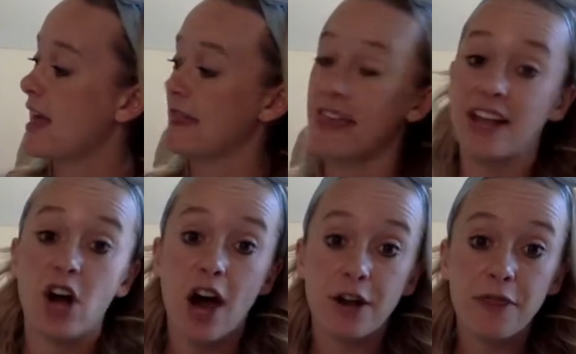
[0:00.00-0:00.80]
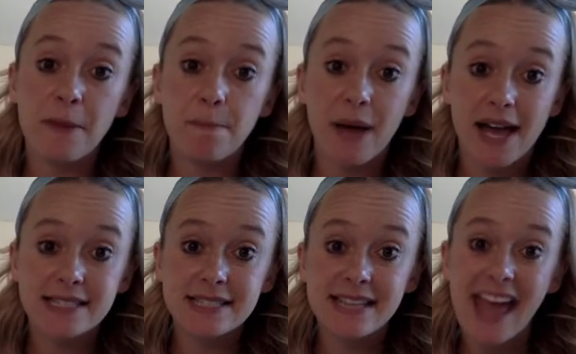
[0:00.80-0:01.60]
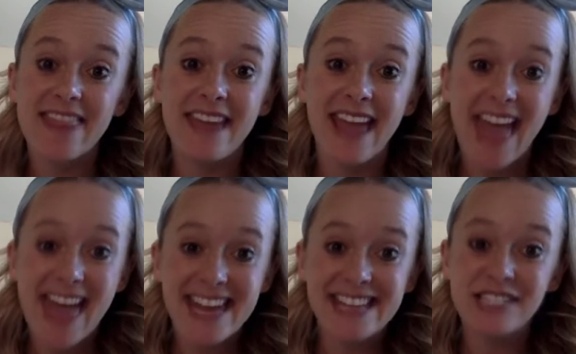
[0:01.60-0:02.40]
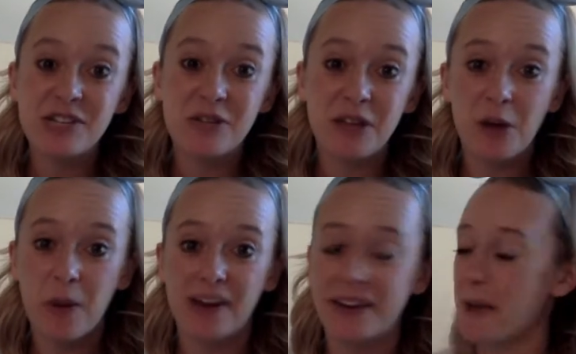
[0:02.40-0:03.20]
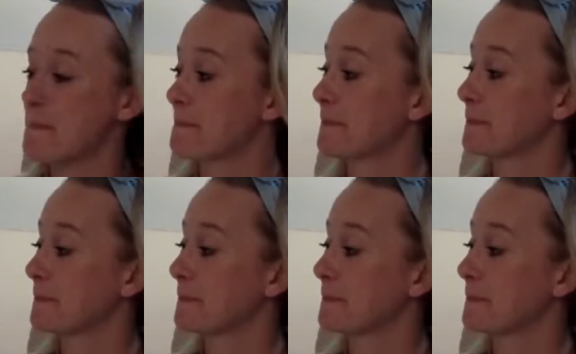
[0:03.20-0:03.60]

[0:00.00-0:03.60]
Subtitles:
They got on the bus and they headed to the aquarium.